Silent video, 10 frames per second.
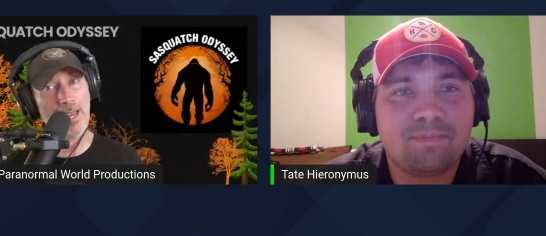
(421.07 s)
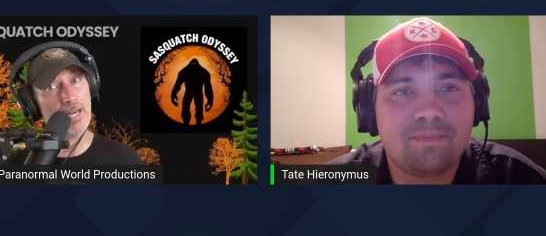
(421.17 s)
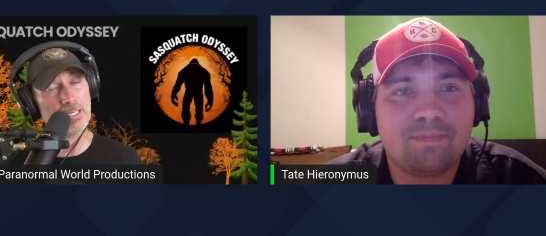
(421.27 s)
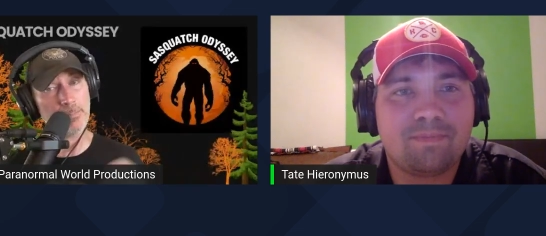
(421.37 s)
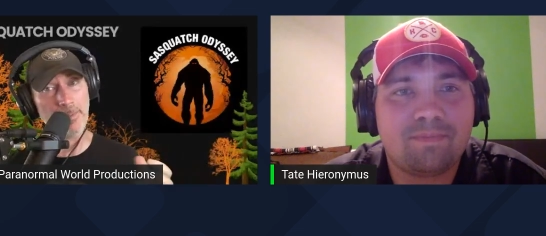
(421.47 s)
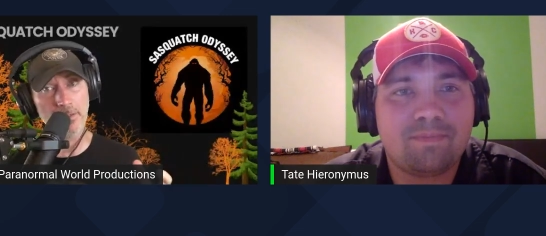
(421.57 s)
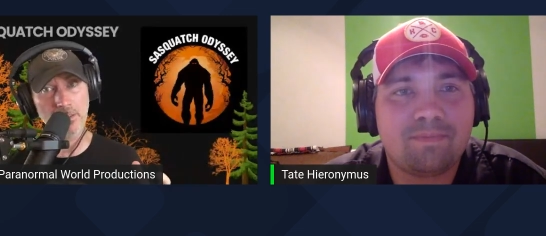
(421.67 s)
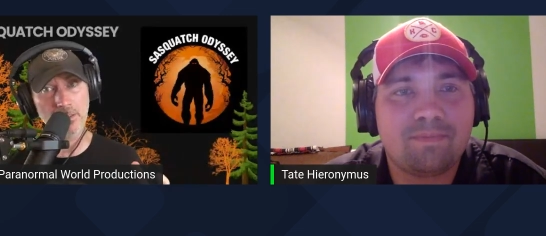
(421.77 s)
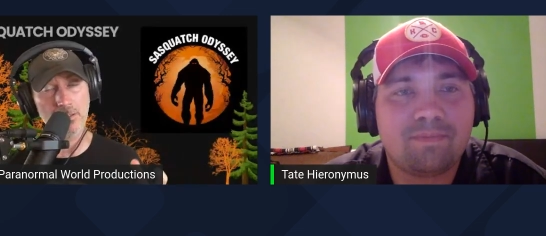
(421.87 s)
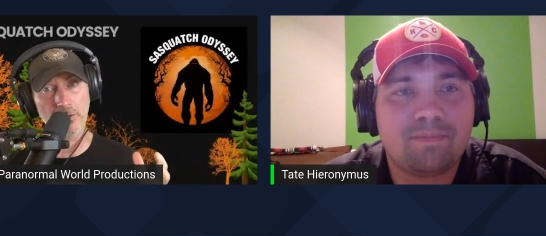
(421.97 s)
Speaker 1: you had
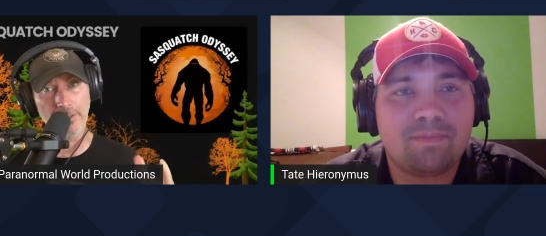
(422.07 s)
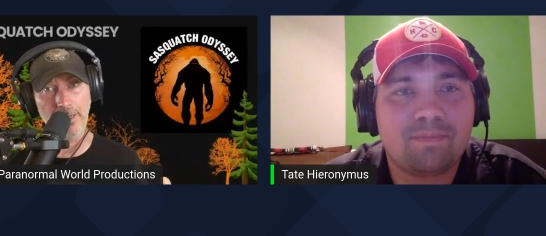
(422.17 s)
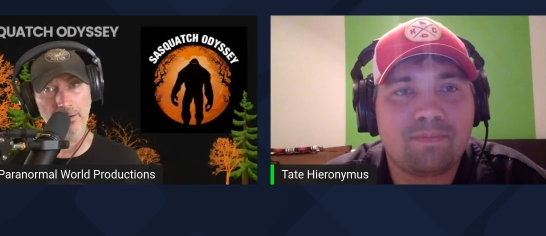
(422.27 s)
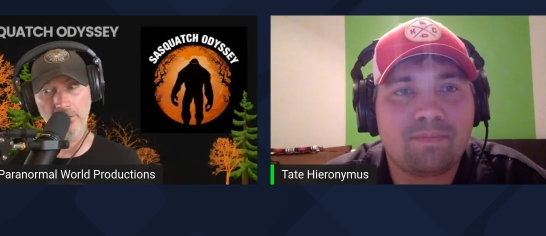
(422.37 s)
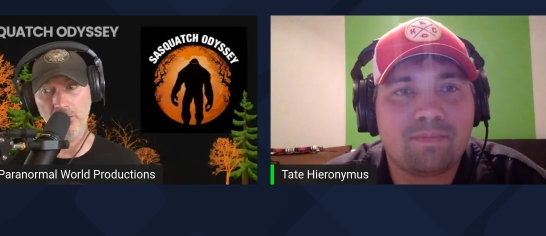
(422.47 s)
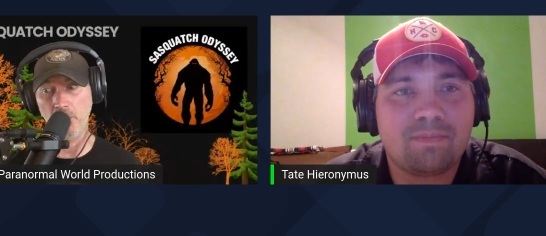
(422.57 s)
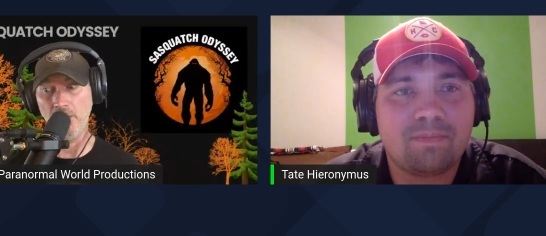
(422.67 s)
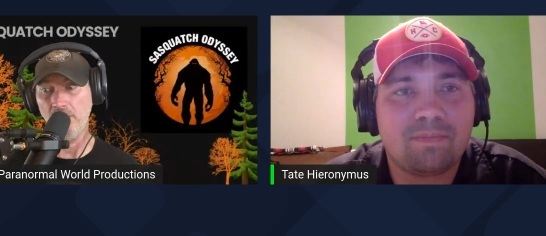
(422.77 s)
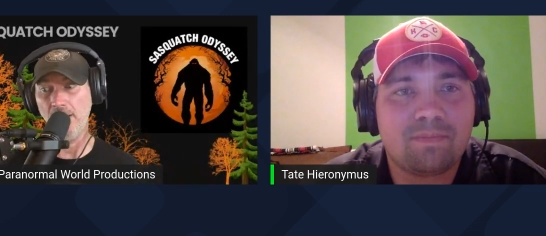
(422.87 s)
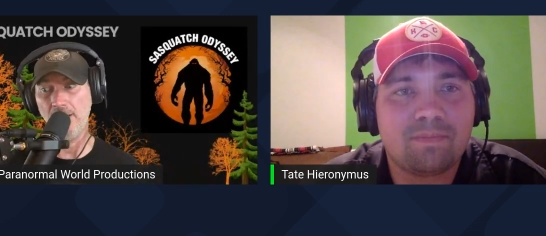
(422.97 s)
experiences or encounters while
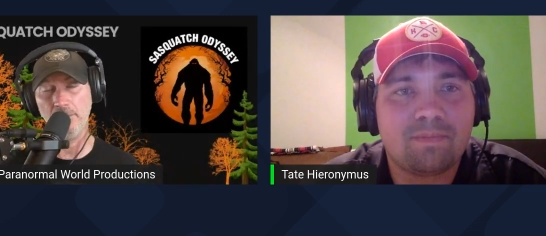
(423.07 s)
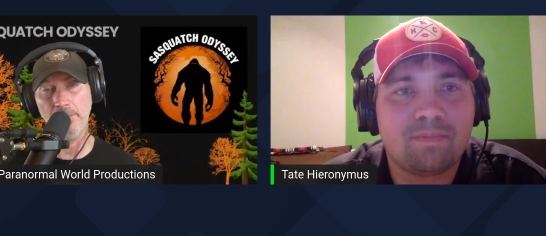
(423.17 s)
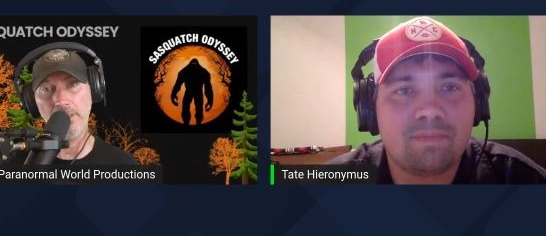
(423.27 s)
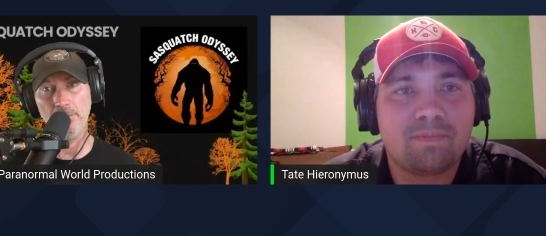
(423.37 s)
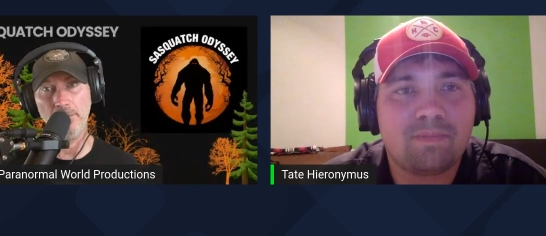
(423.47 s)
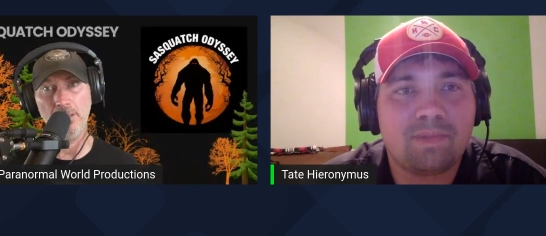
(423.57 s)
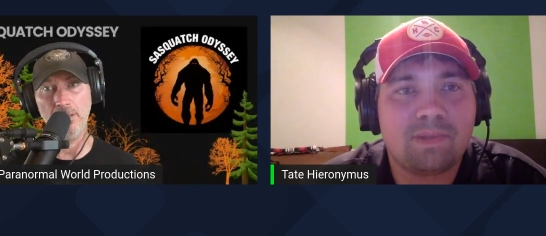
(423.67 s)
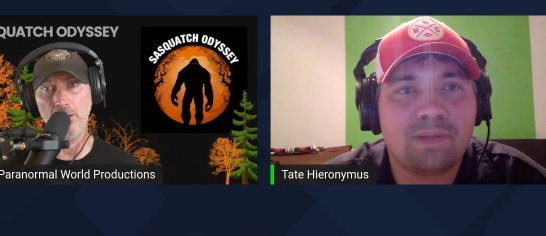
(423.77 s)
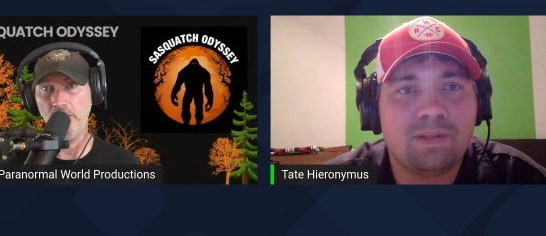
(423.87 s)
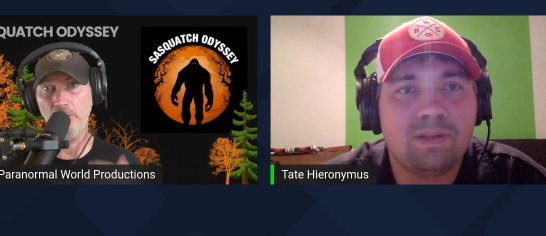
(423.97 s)
you guys have been up
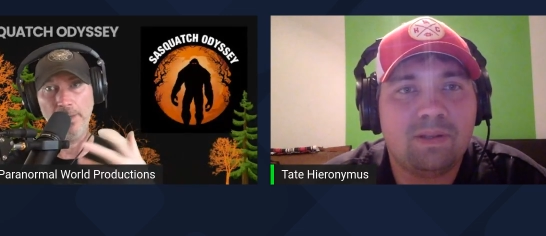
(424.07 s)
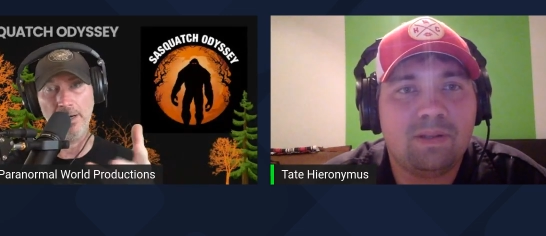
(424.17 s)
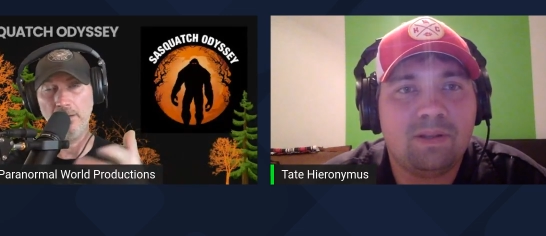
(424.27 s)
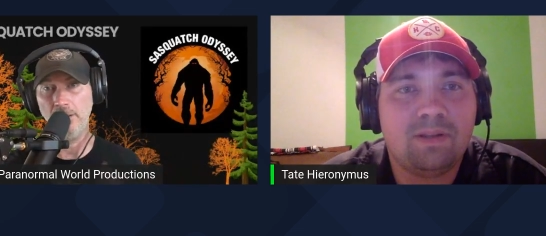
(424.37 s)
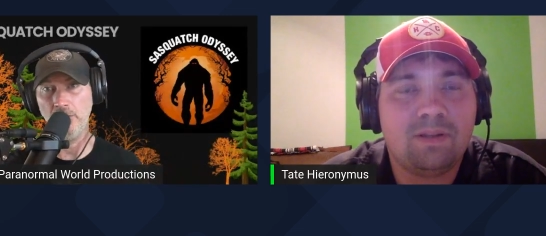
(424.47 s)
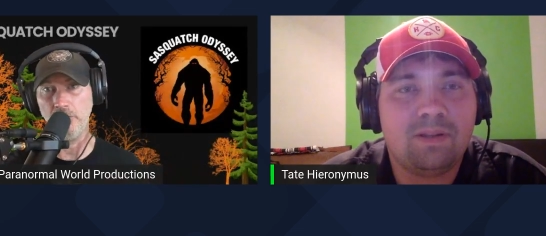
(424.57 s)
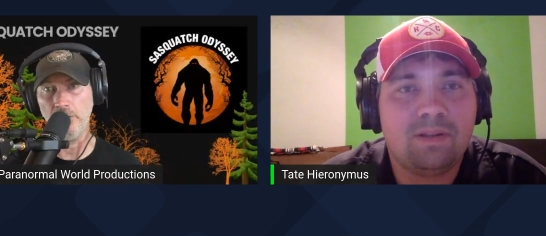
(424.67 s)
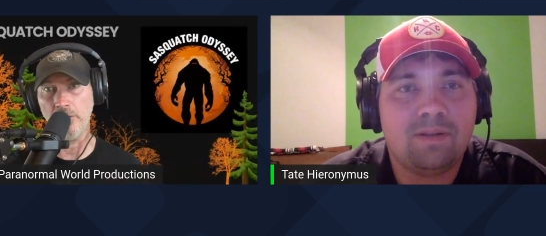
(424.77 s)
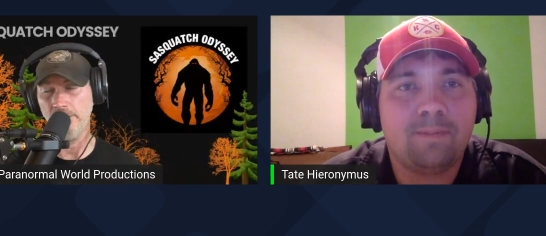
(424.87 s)
there, or you've been out there on your